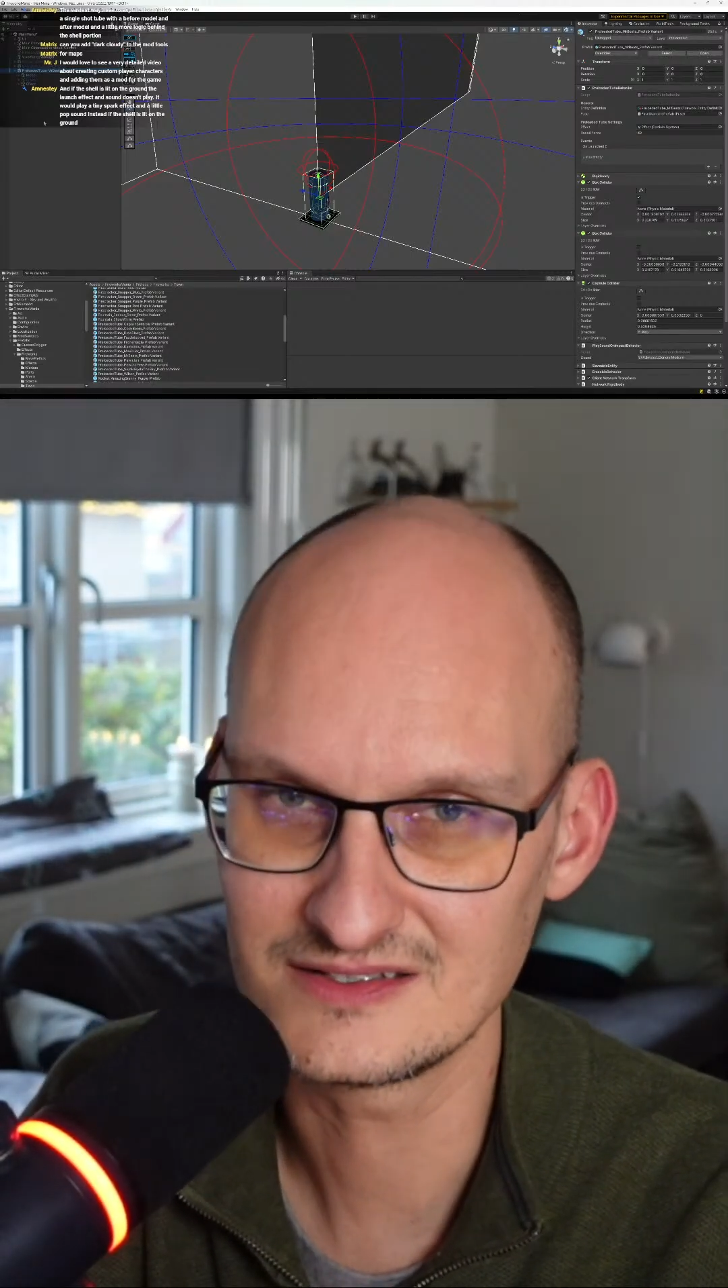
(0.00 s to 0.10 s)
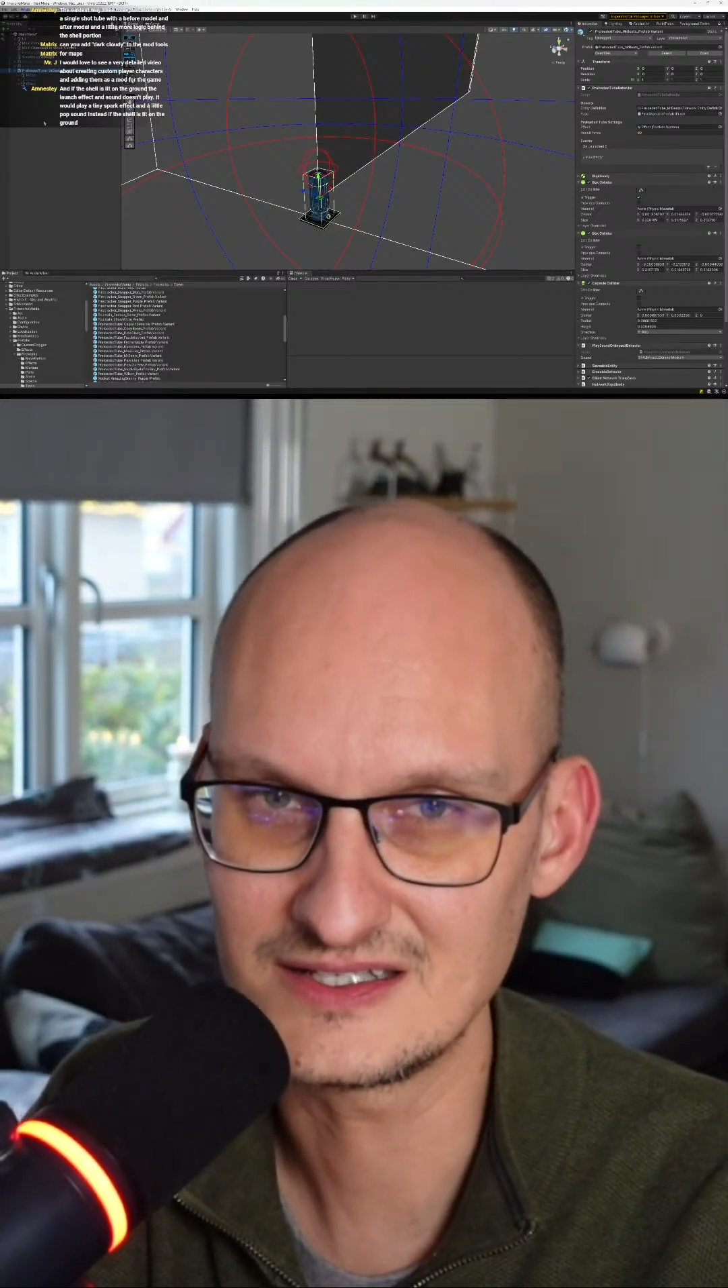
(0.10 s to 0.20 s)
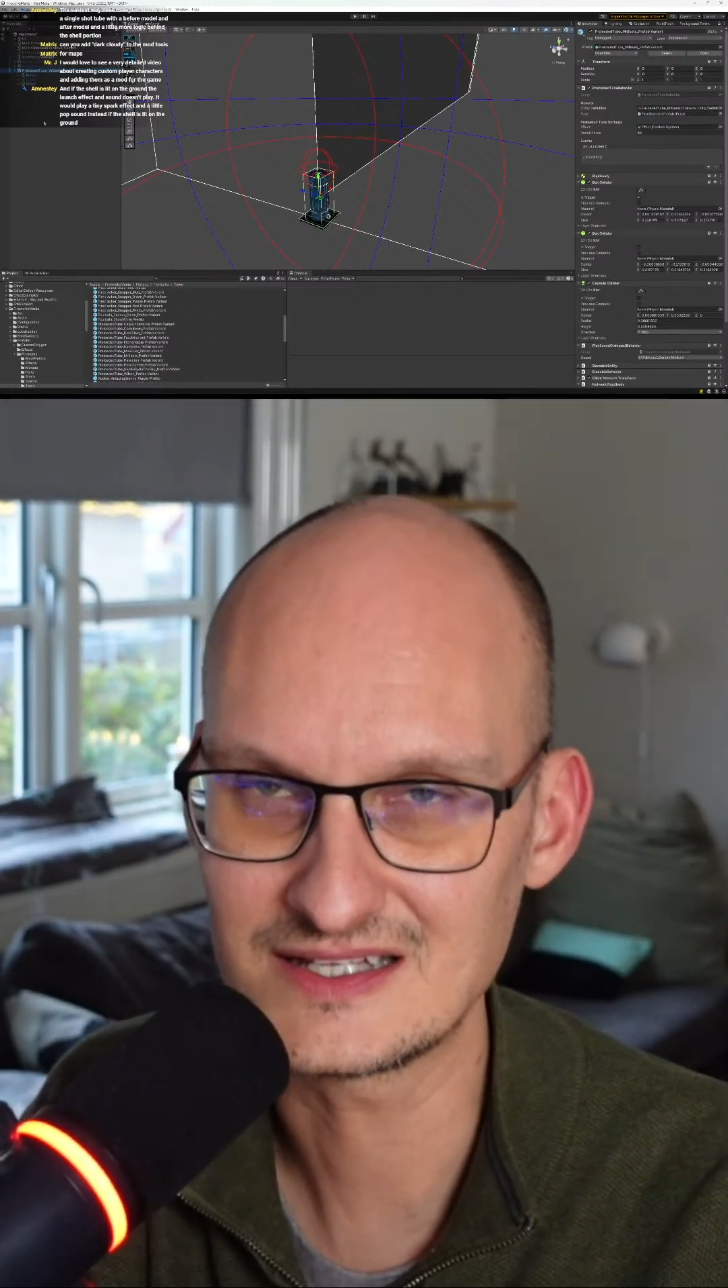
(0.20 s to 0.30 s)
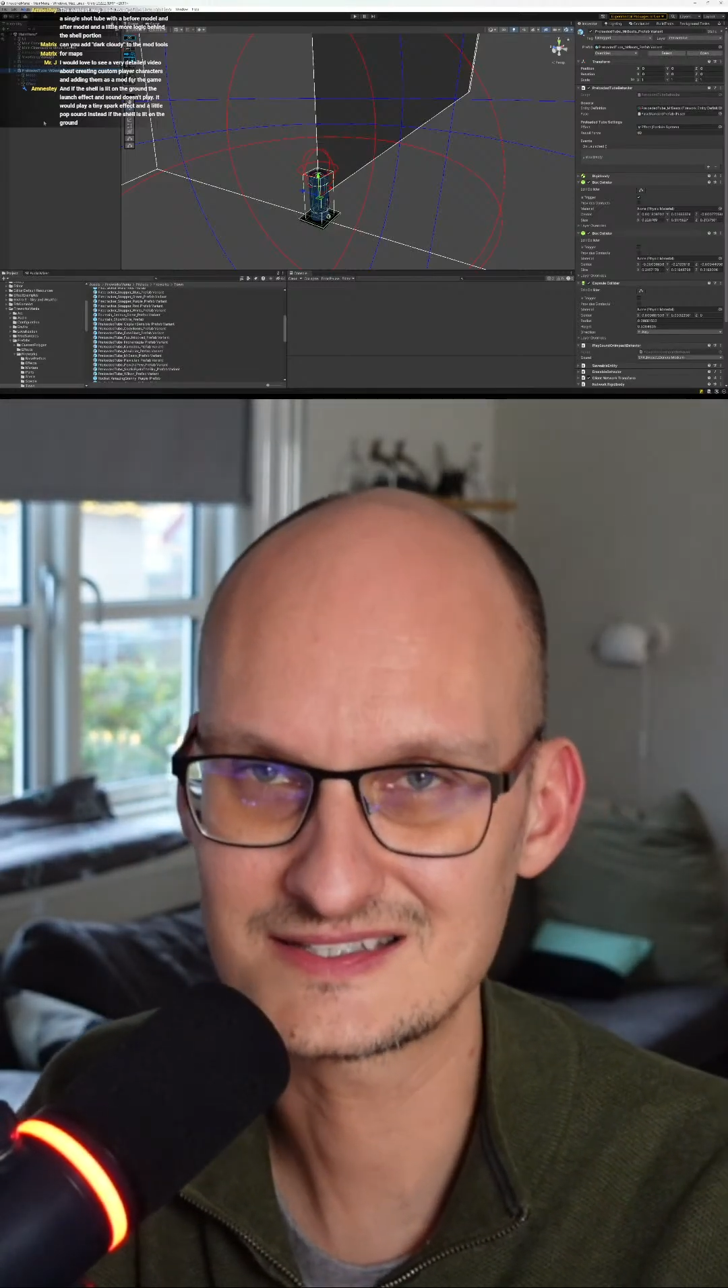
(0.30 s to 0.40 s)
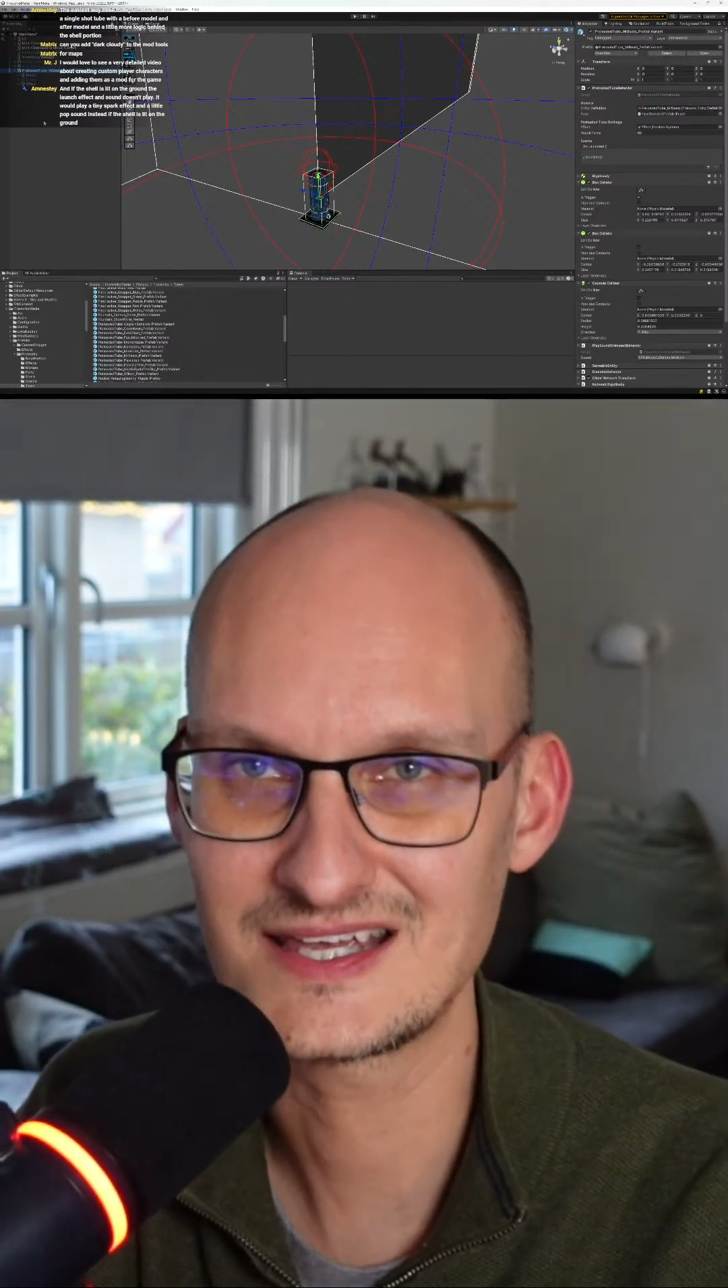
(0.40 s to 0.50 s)

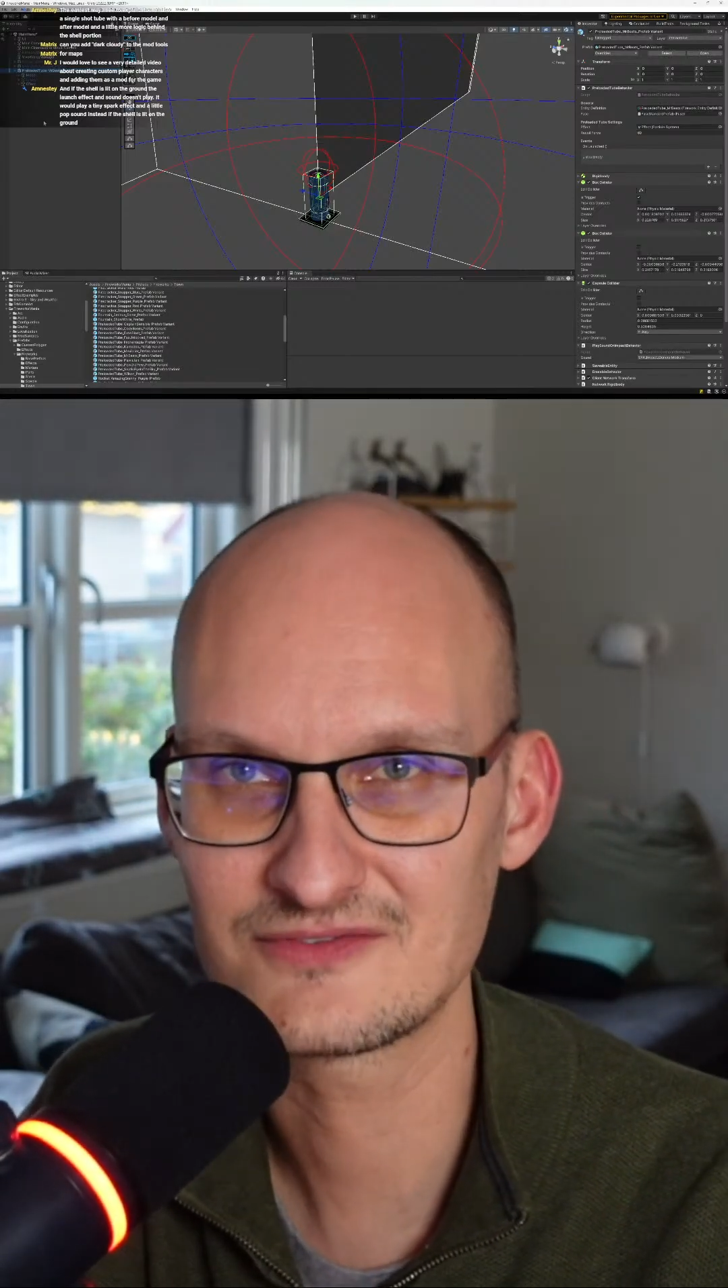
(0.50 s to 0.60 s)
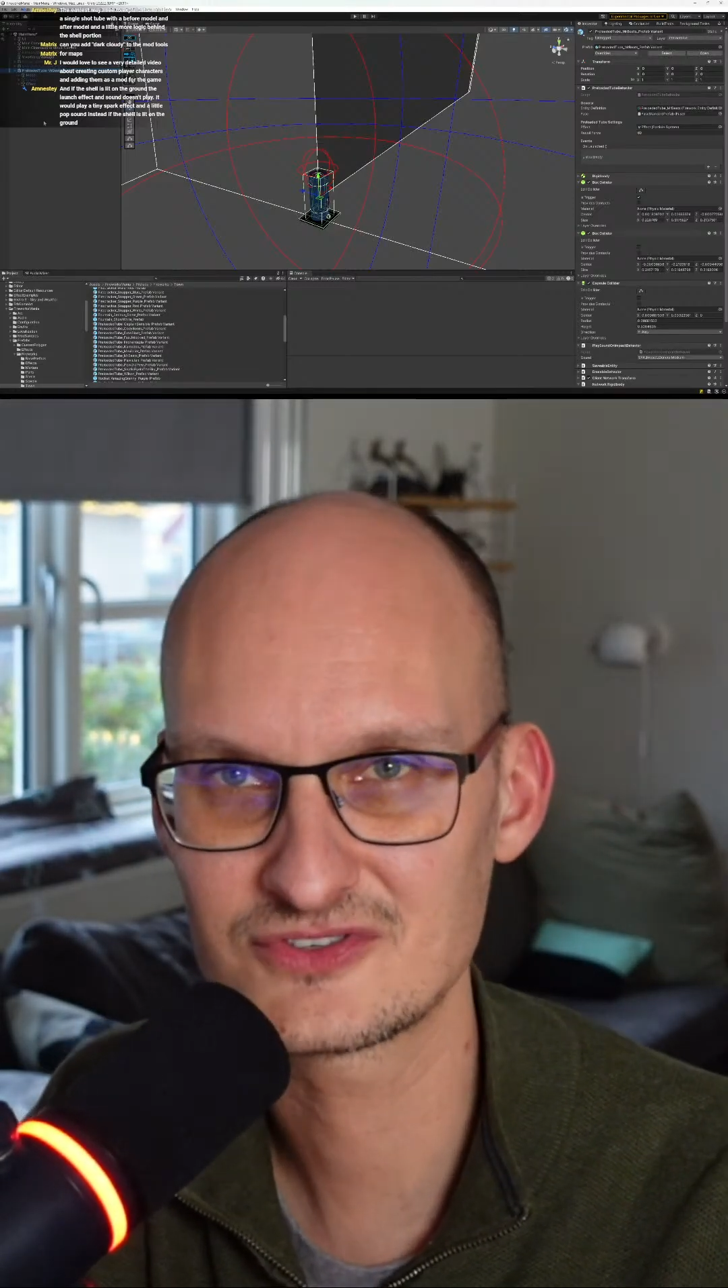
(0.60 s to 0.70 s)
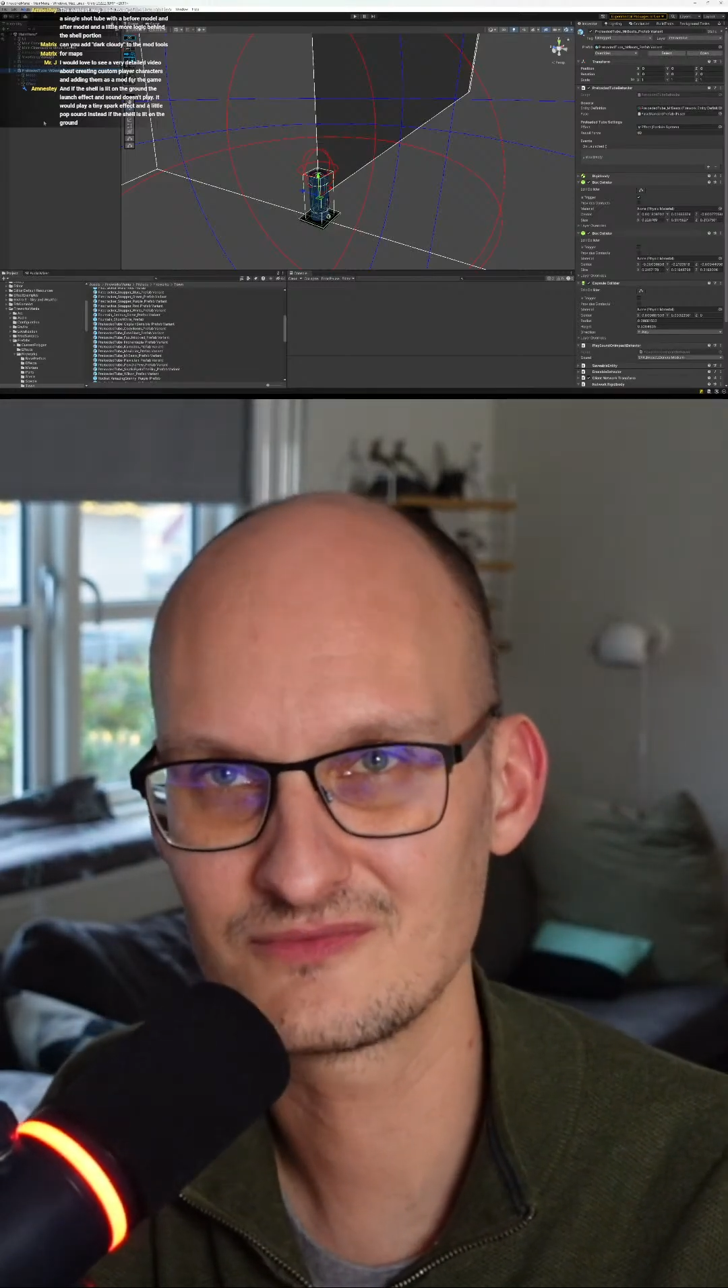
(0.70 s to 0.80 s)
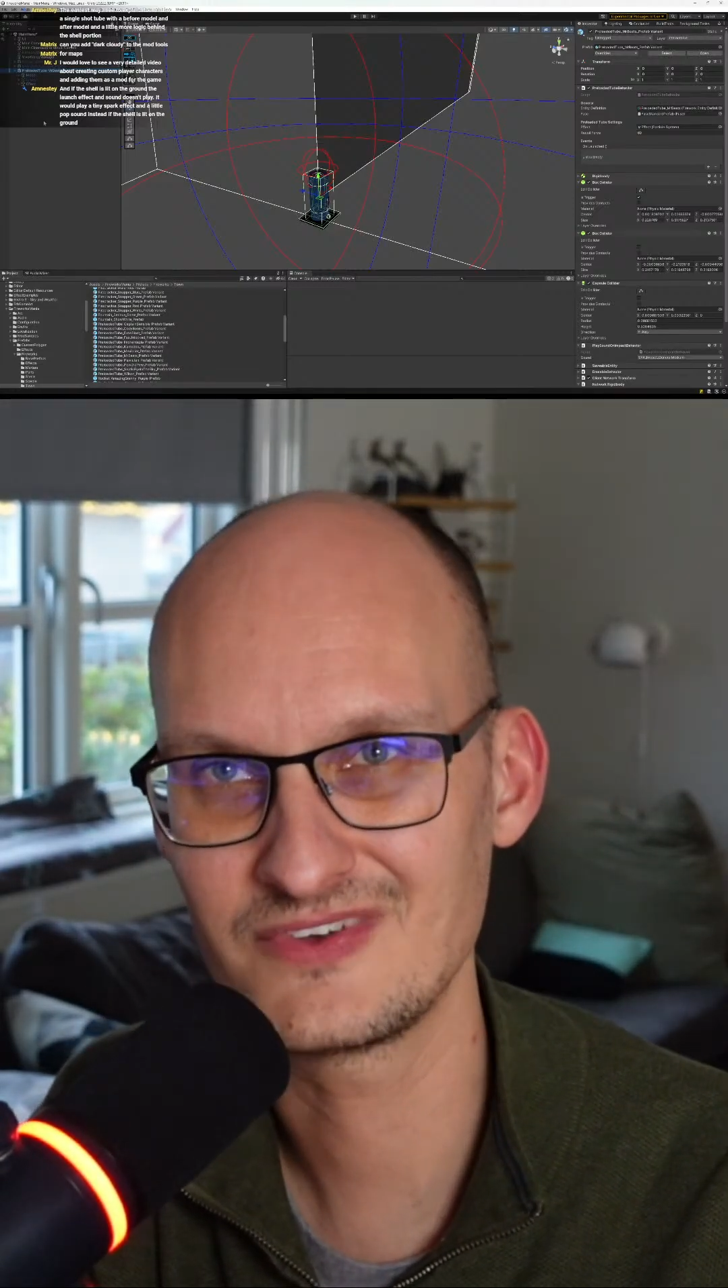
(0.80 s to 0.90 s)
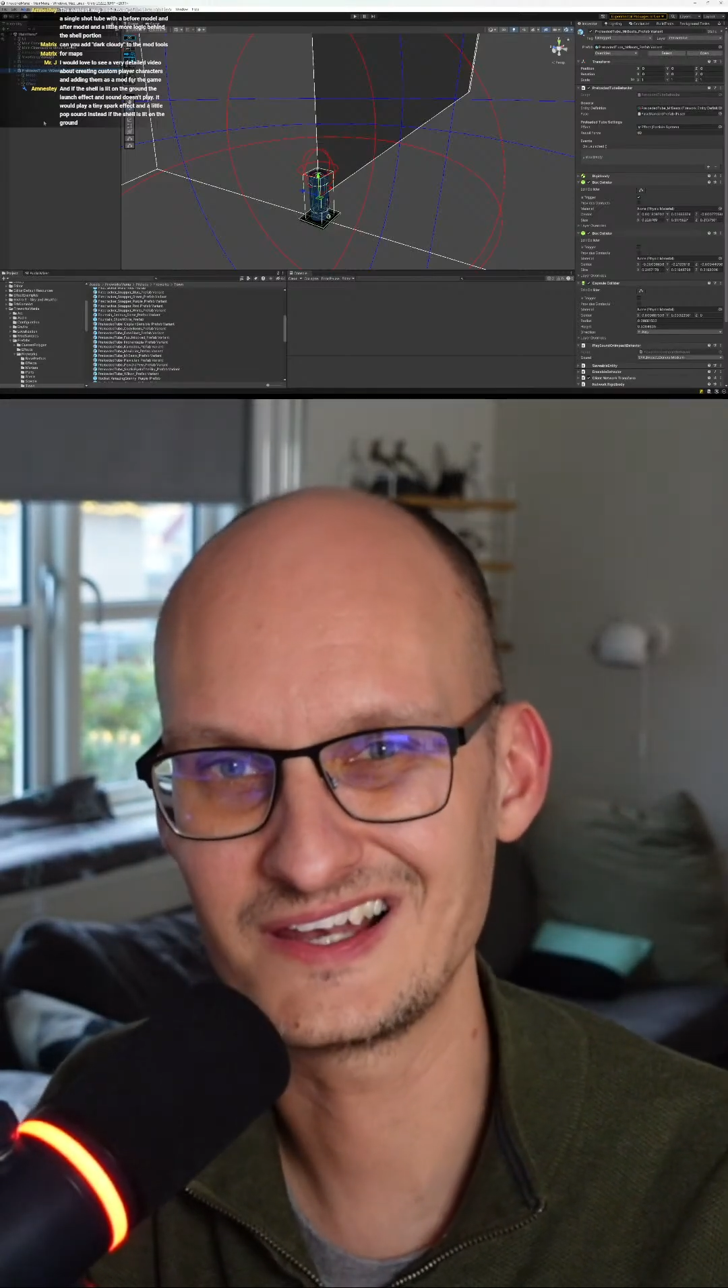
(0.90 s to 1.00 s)
Let's have some